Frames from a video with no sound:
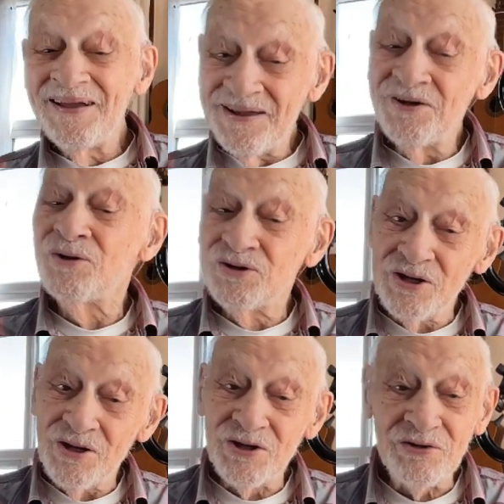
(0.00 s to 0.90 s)
An
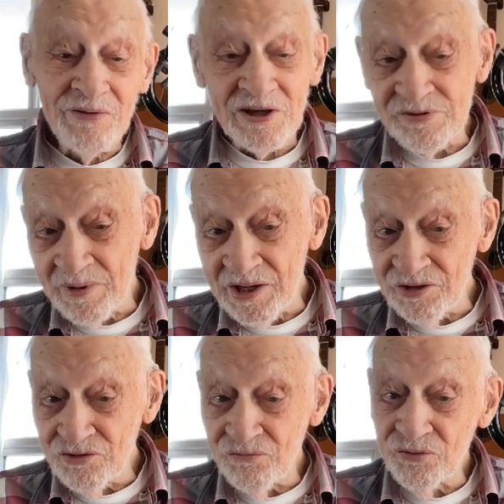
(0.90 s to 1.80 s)
alternative
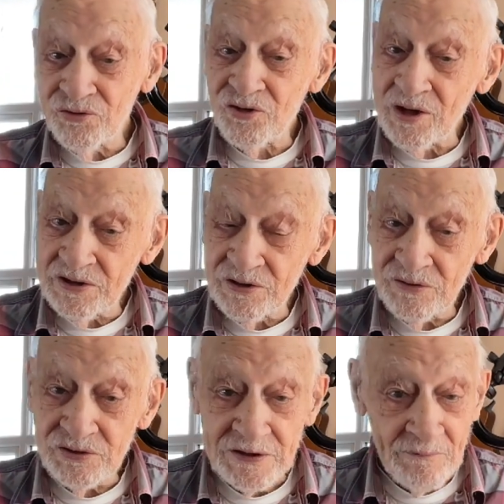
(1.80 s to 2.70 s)
explanation for
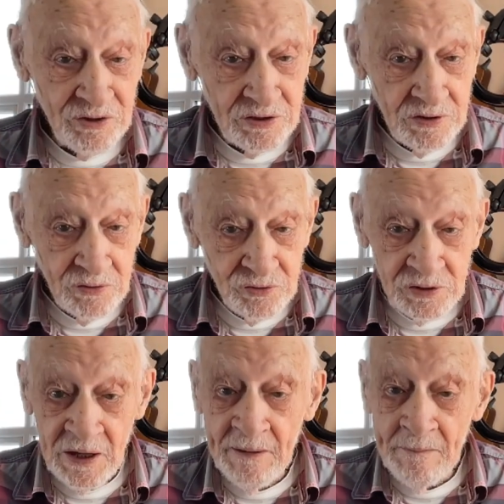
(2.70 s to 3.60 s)
tritone substitution,